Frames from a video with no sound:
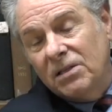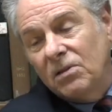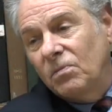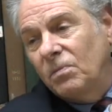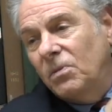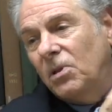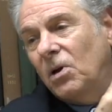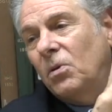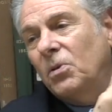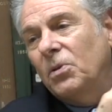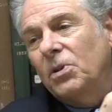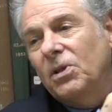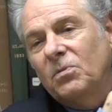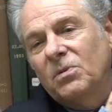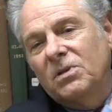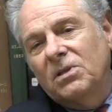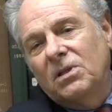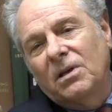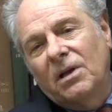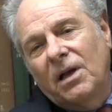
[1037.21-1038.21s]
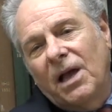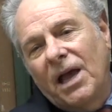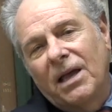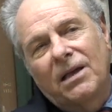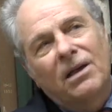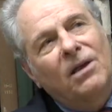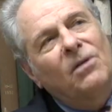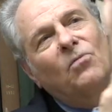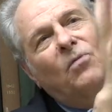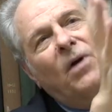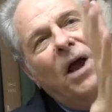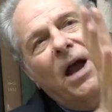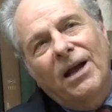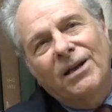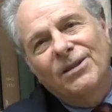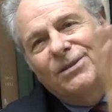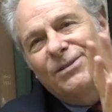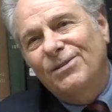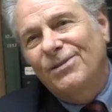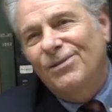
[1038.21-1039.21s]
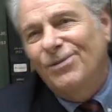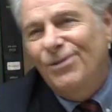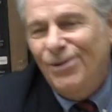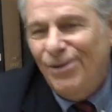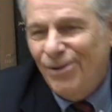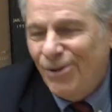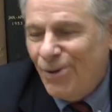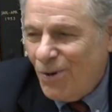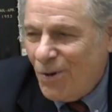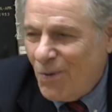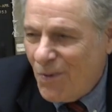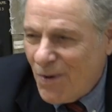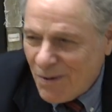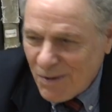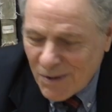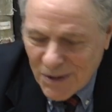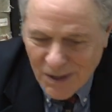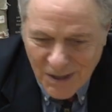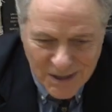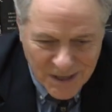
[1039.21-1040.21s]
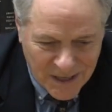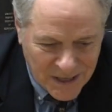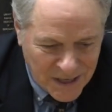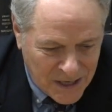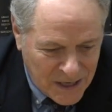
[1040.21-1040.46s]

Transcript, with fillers: The, the whole thing was the hanging racks and cookware and things.